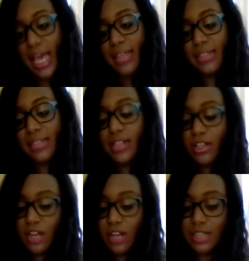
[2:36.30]
this letter
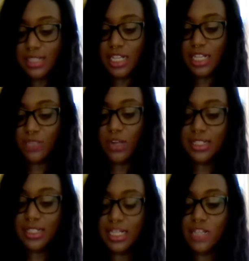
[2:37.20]
card stands for. It
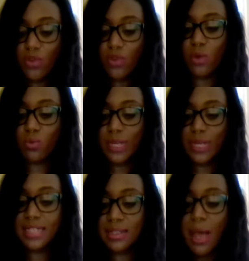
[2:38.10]
stands for
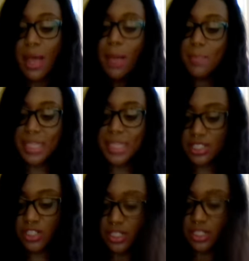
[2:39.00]
written
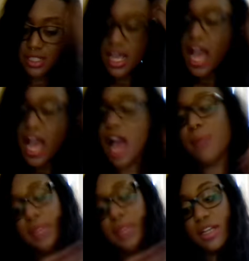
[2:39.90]
messages.
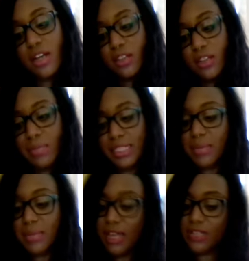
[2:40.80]
Um, there can also be some
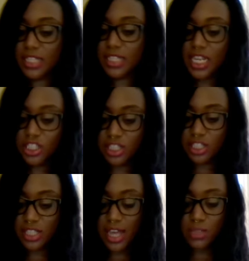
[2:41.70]

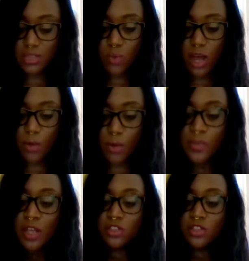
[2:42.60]
invitations as well.
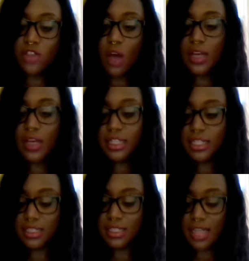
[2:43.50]
So it
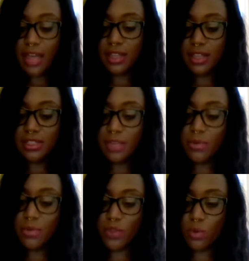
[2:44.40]
looks like some
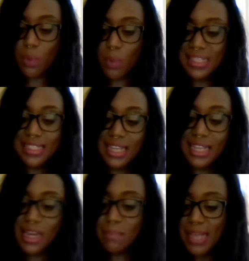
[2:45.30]
of you will be
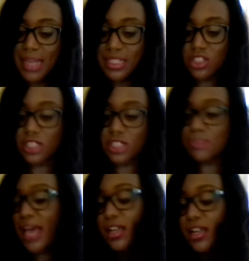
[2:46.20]
sending messages
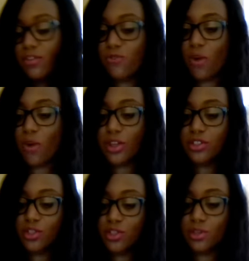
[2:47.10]
back and forth
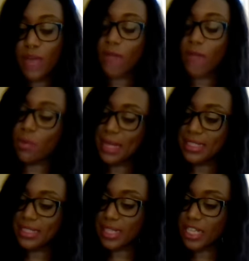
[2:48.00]
to a
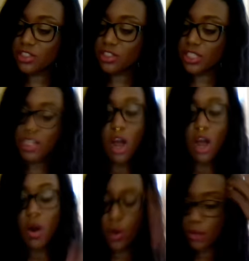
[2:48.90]
romantic interest
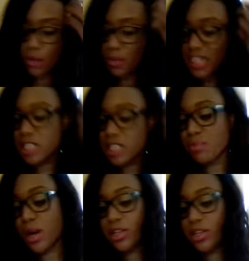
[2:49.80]
or a romantic
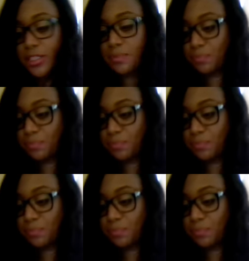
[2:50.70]
partner.